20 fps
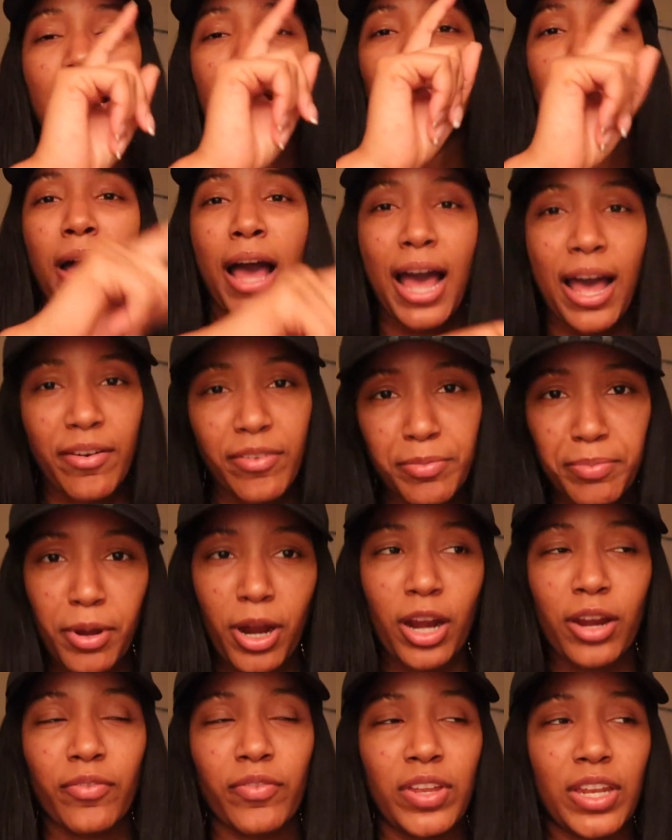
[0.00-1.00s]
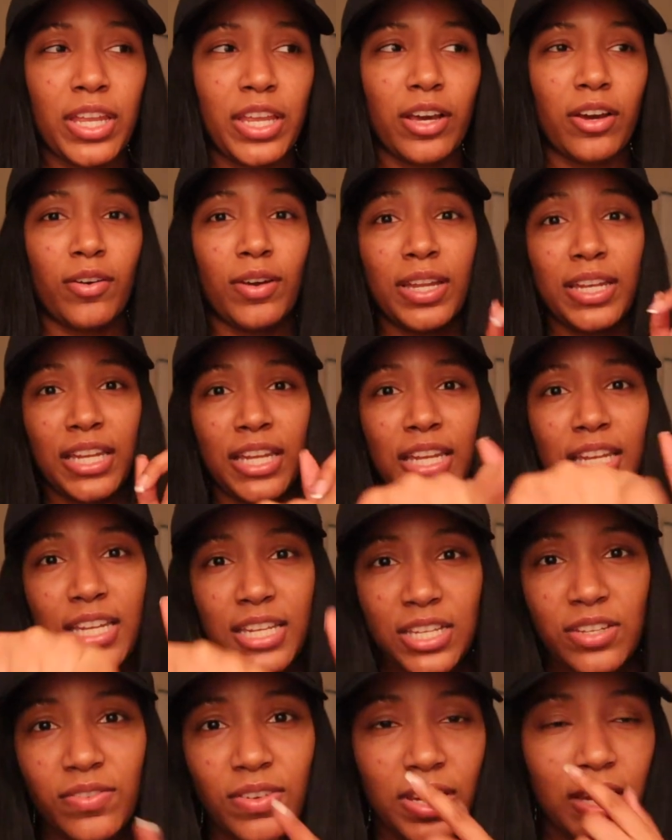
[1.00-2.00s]
my Ivy Park video and then
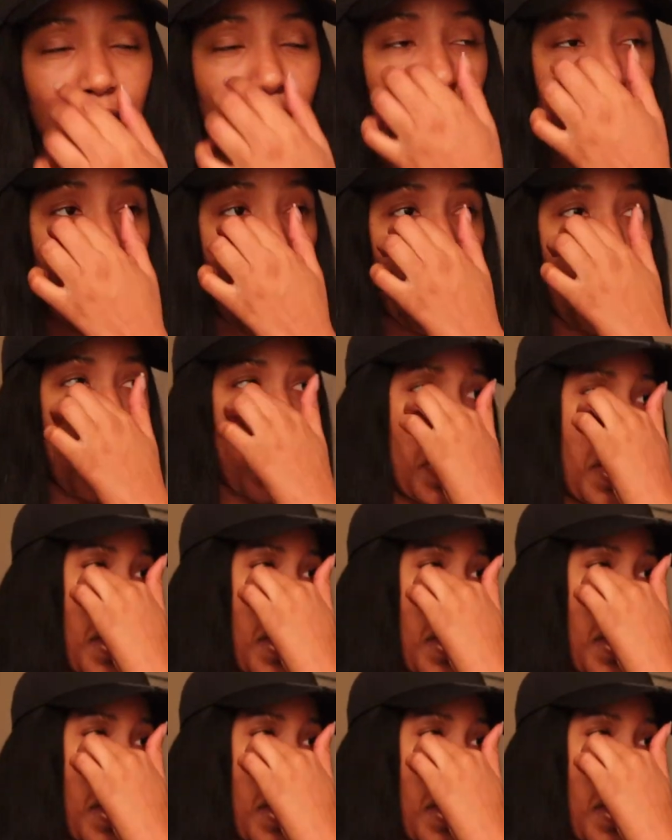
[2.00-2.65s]
this video.